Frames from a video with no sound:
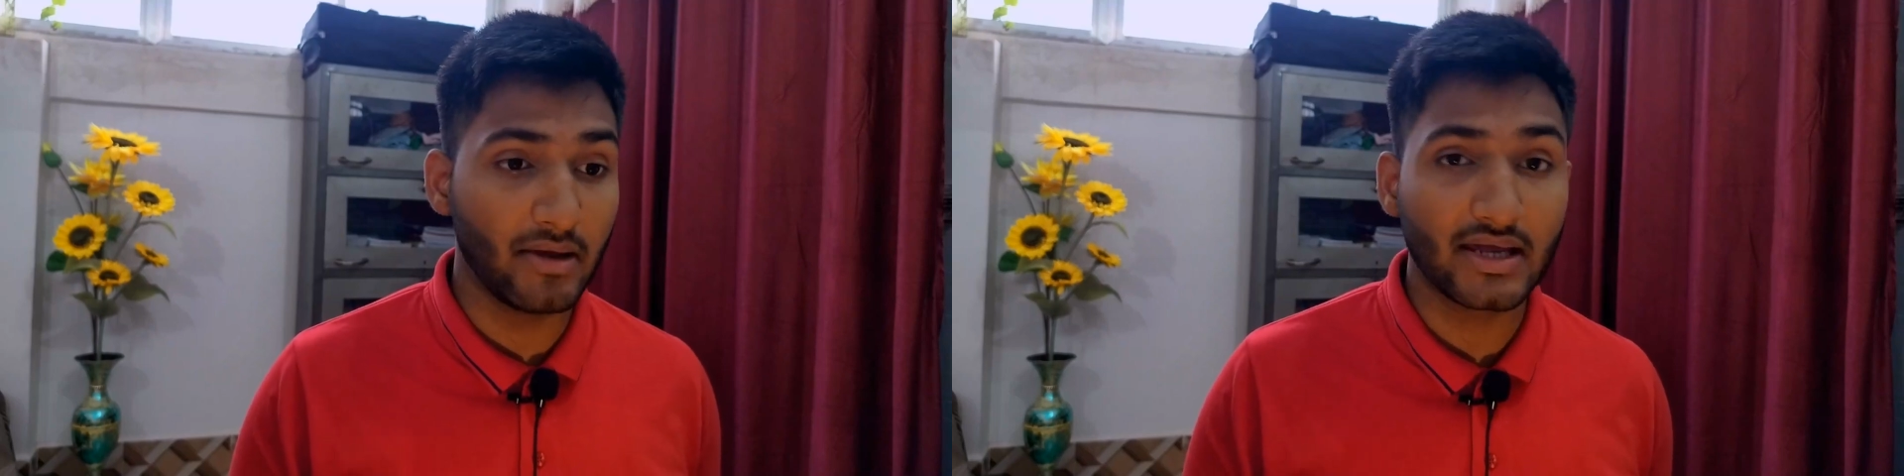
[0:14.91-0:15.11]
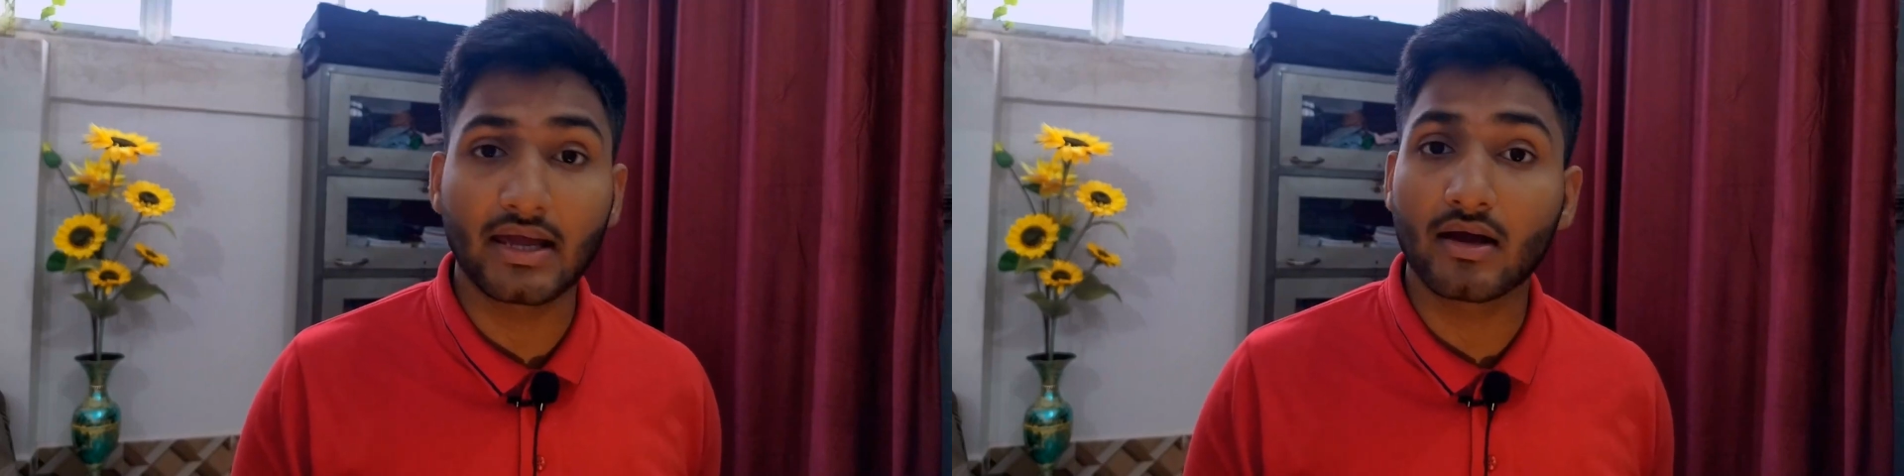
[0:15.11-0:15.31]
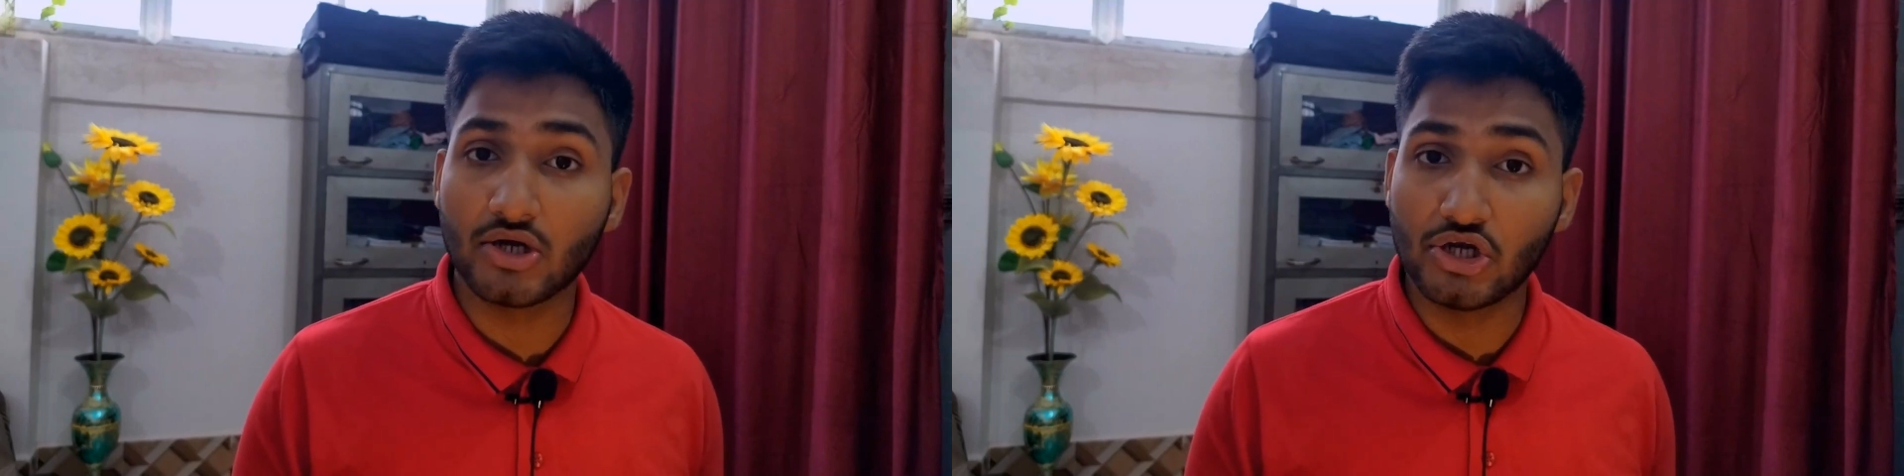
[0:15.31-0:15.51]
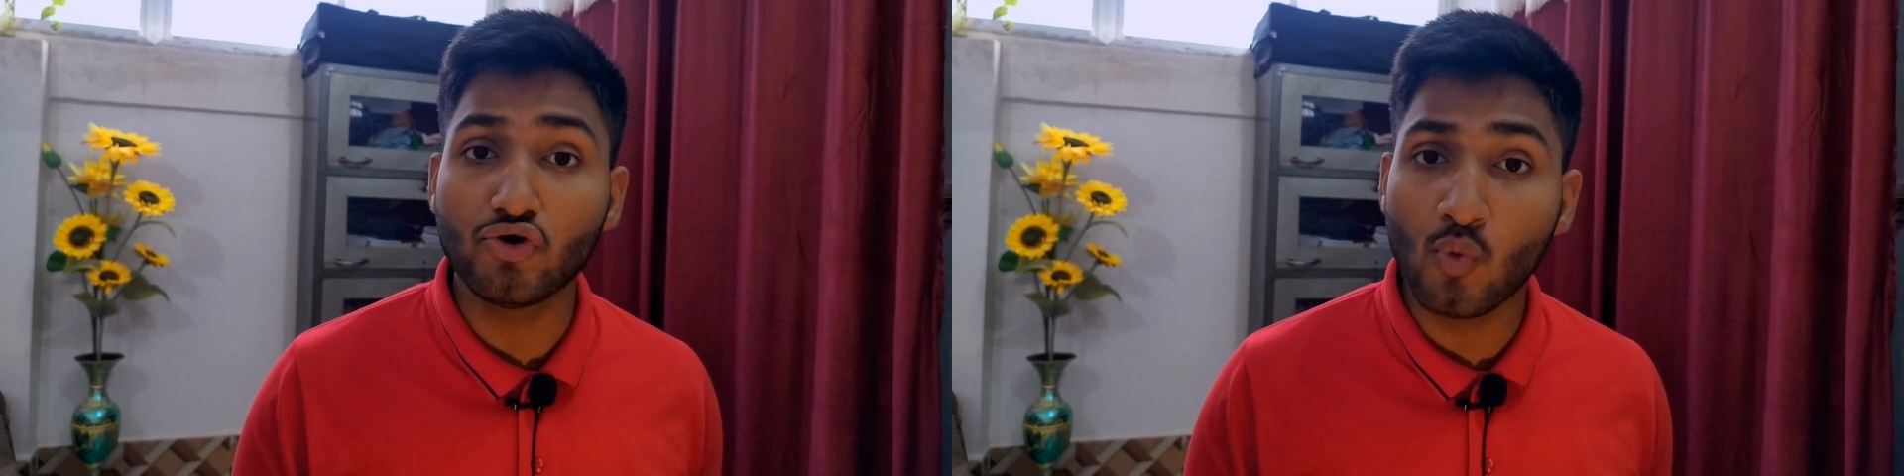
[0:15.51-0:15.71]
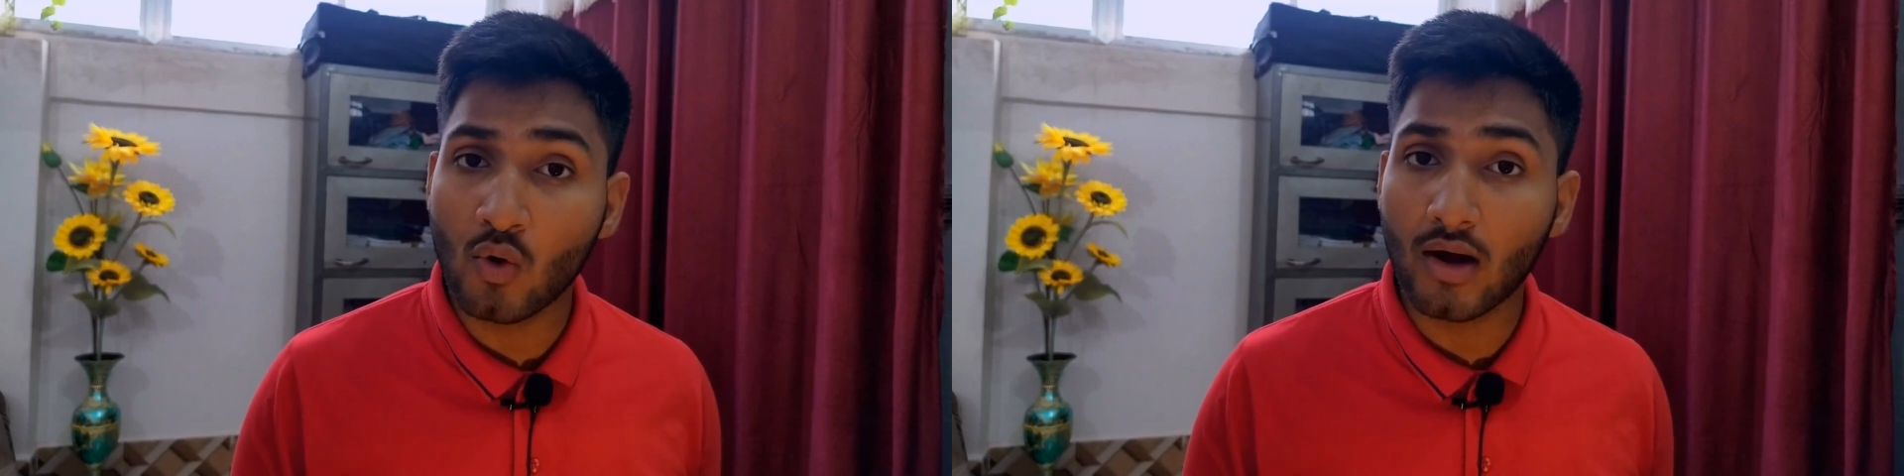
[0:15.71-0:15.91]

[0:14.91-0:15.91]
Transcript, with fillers: making a new